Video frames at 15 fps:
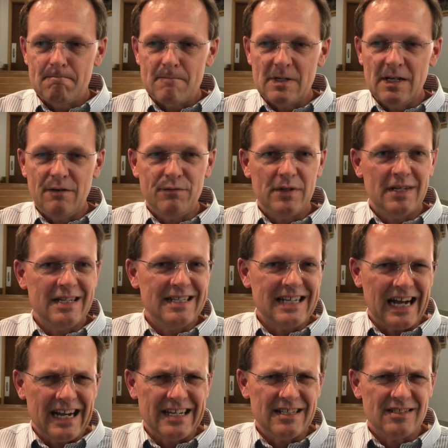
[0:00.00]
If you need
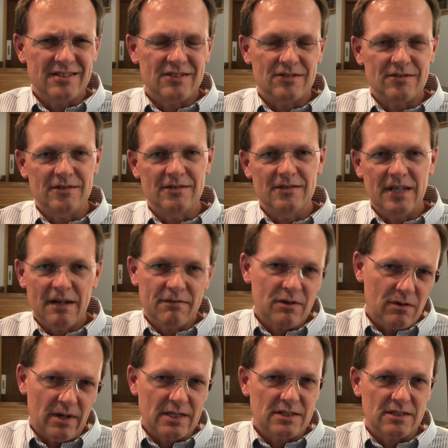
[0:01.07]
guidance or you have
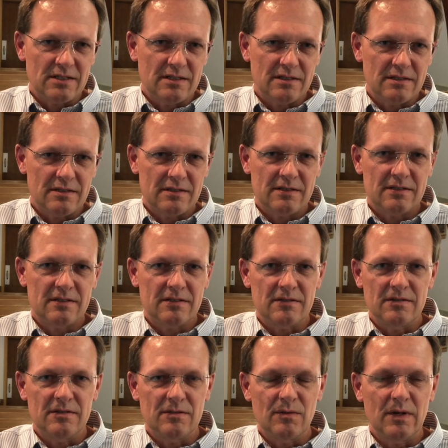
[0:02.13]
questions or
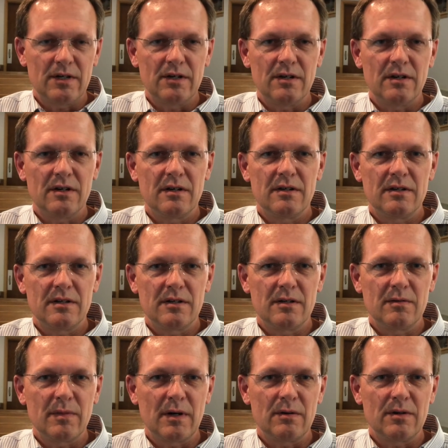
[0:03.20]
you wonder,
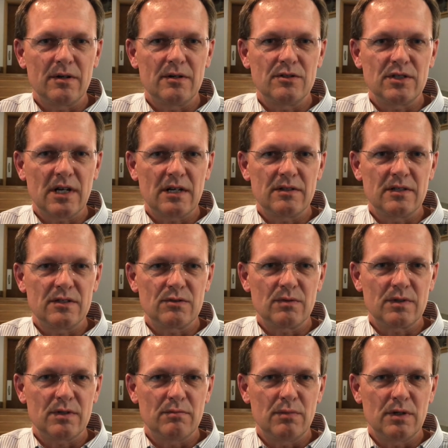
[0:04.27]
about where your child is with
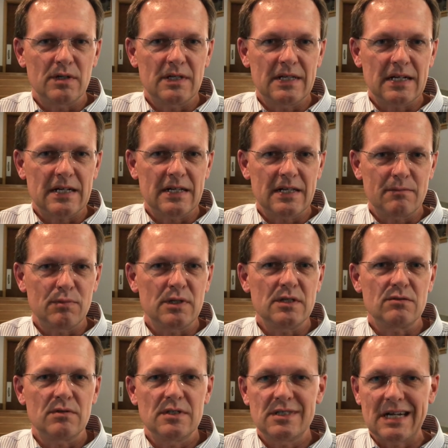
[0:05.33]
their book and that kind of thing, please
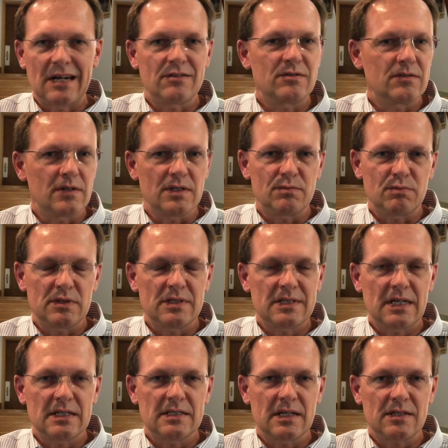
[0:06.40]
reach out to us. Please
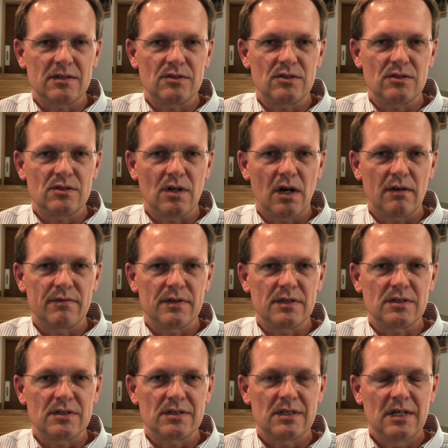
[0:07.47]
contact the church
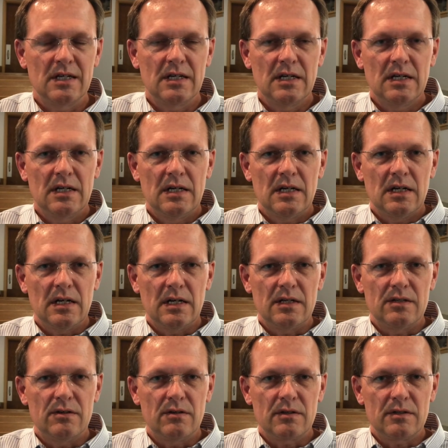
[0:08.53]
office
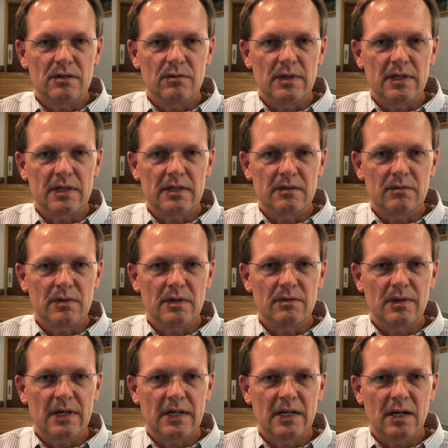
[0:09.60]
during the week, and we
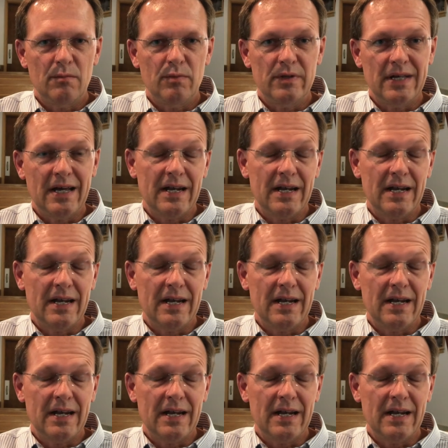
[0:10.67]
want to help with that.